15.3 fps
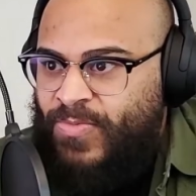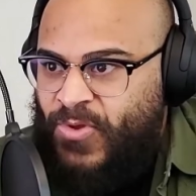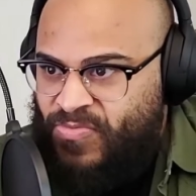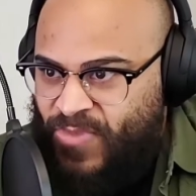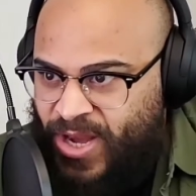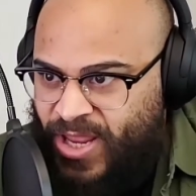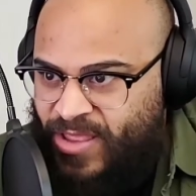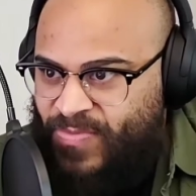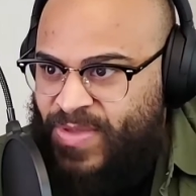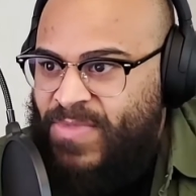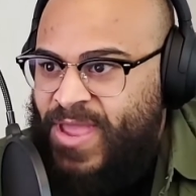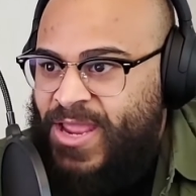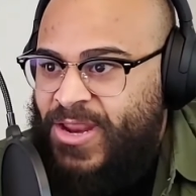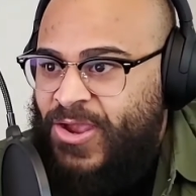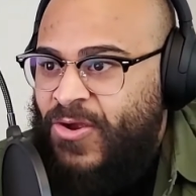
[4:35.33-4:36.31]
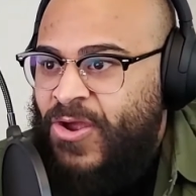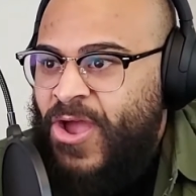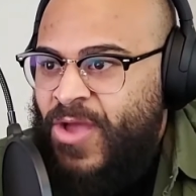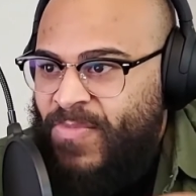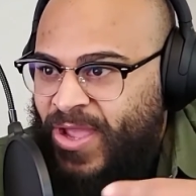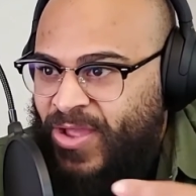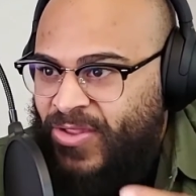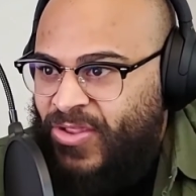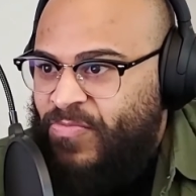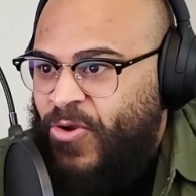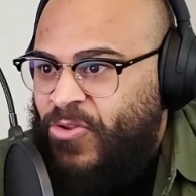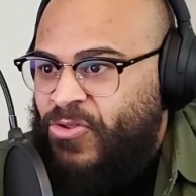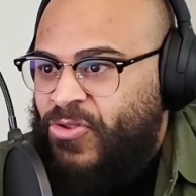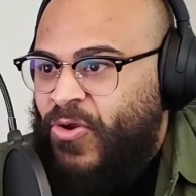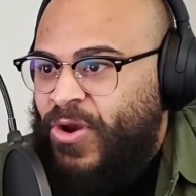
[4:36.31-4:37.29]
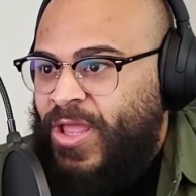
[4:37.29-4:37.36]
There's money to be made here because this
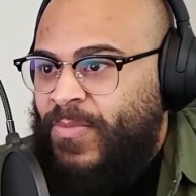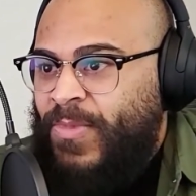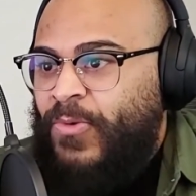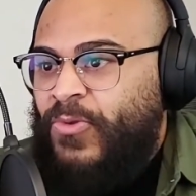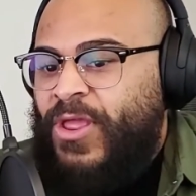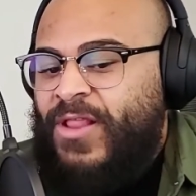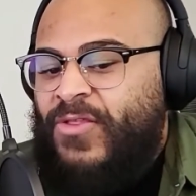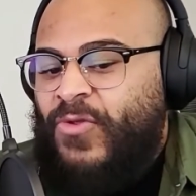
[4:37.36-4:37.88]
person's already come in with it.